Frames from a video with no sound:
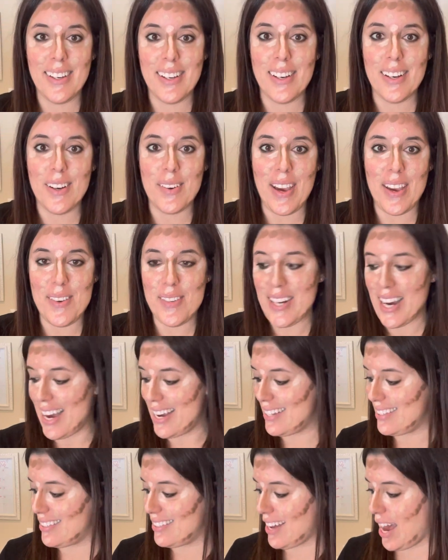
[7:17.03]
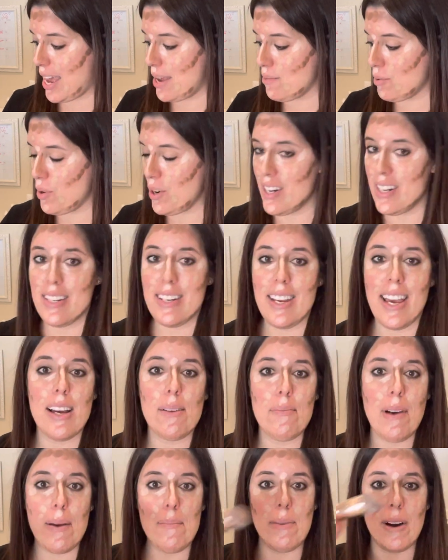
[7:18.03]
Okay, you guys, I am going to
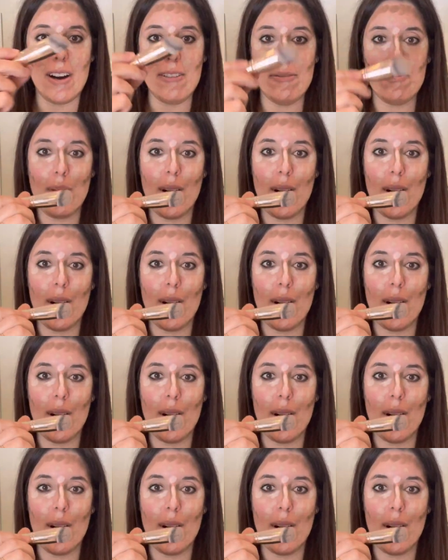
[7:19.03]
take my buff